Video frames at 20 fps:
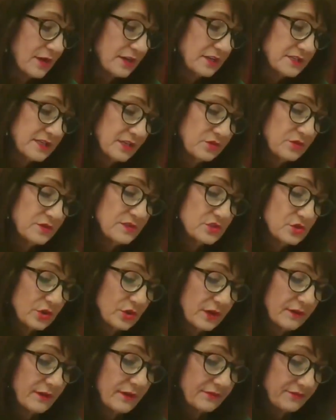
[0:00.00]
I want to tell you the
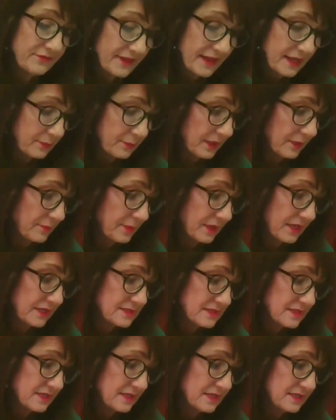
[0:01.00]
story of our family
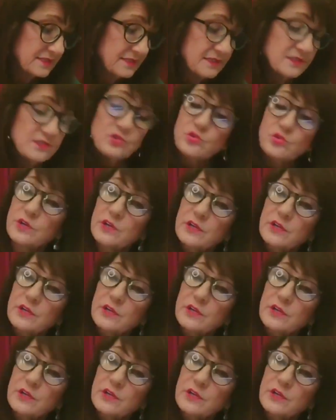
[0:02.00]
because it is the